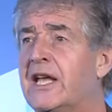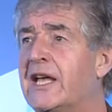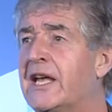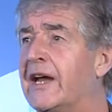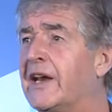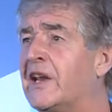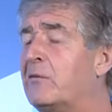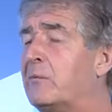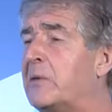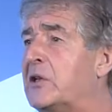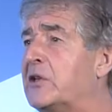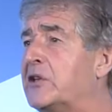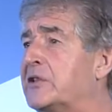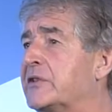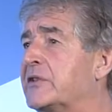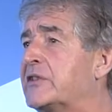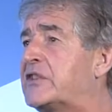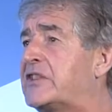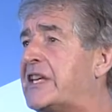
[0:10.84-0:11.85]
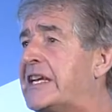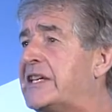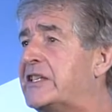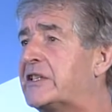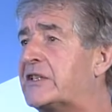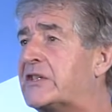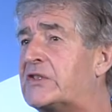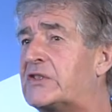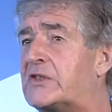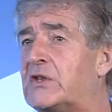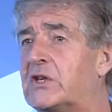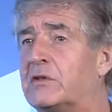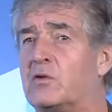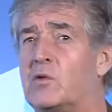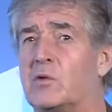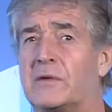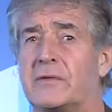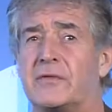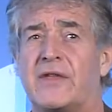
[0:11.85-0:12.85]
And if we look at the status of
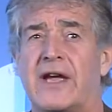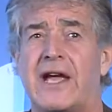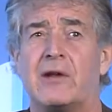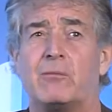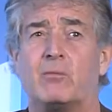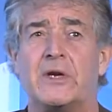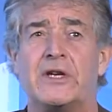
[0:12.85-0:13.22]
all of that,